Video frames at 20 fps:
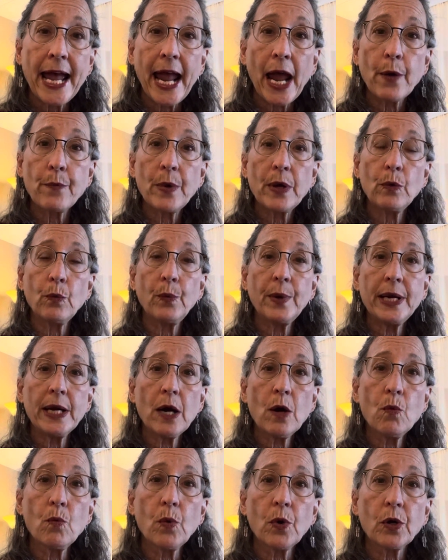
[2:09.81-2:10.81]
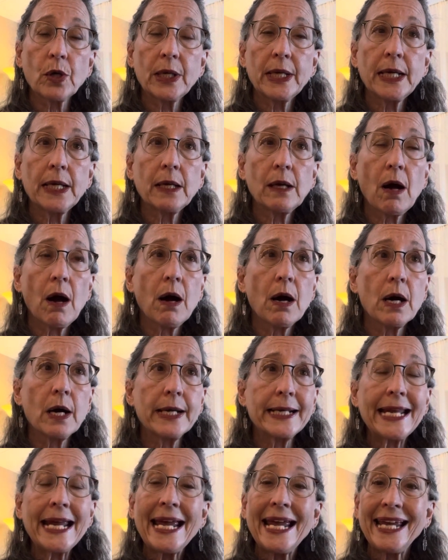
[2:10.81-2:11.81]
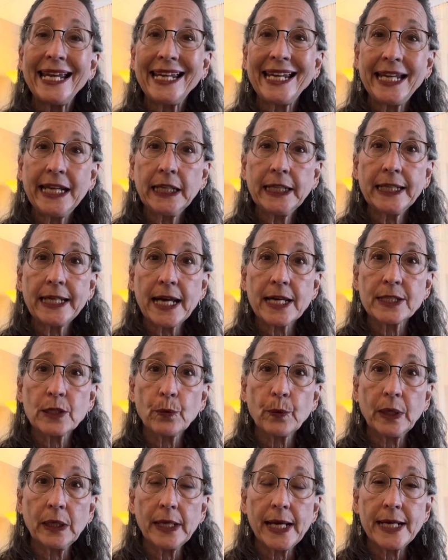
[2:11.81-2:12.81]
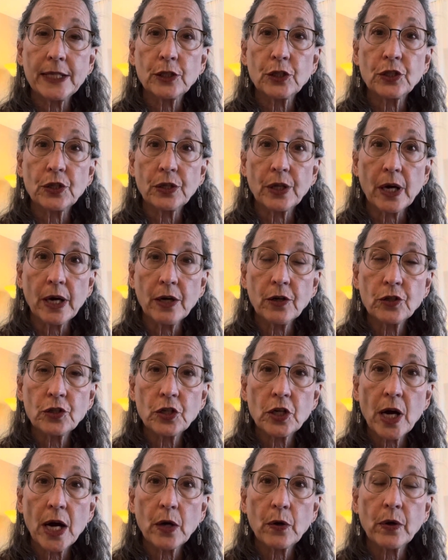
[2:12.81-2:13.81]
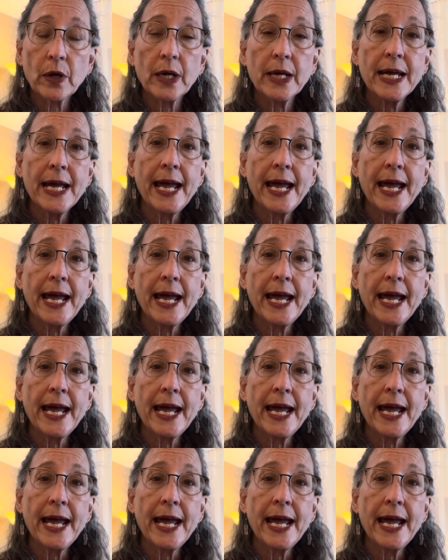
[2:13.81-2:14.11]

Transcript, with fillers: And when we are working on healing as it relates to the heart chakra,